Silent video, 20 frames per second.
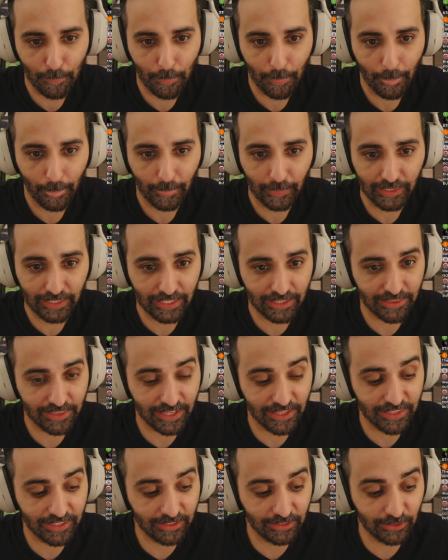I
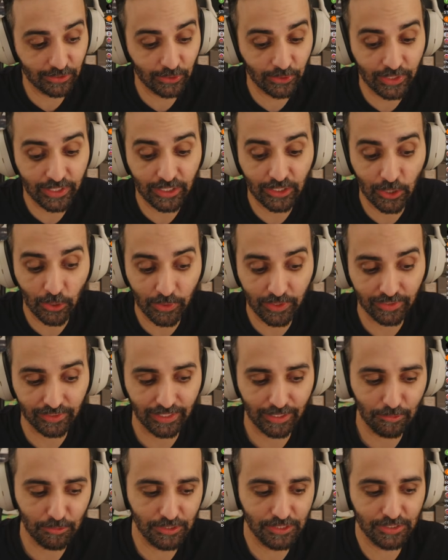think learning coding
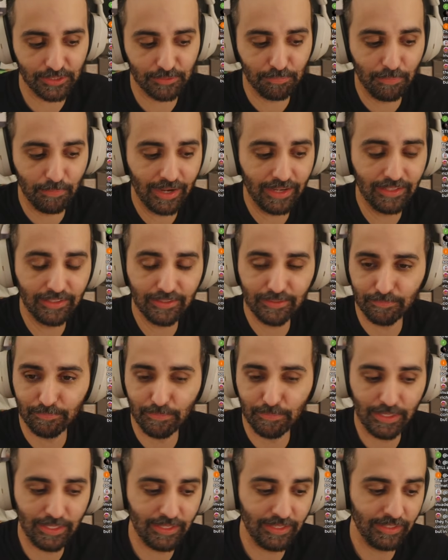languages might
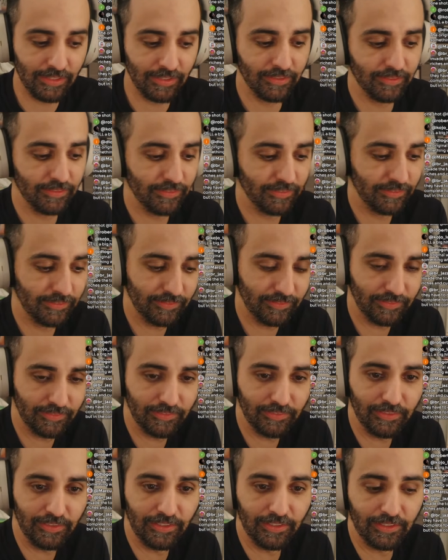be
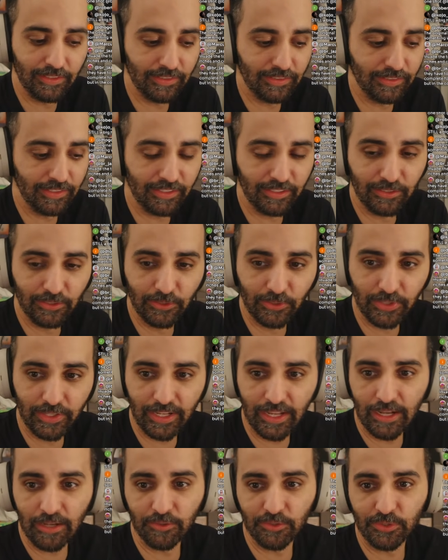like learning
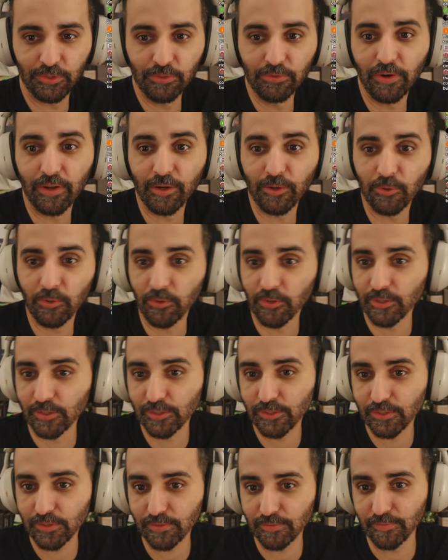how to ride a
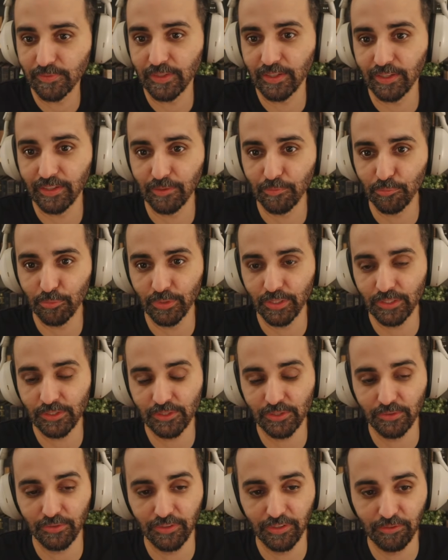horse pretty
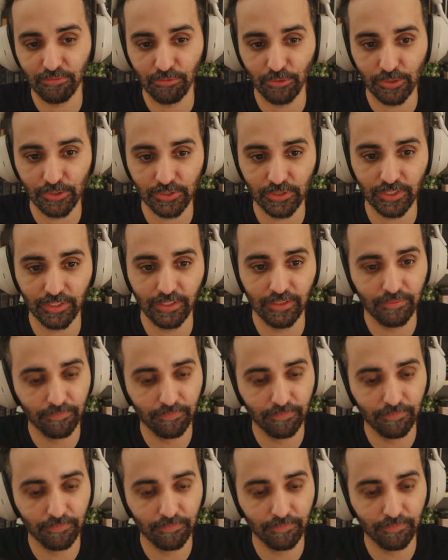soon, unfortunately.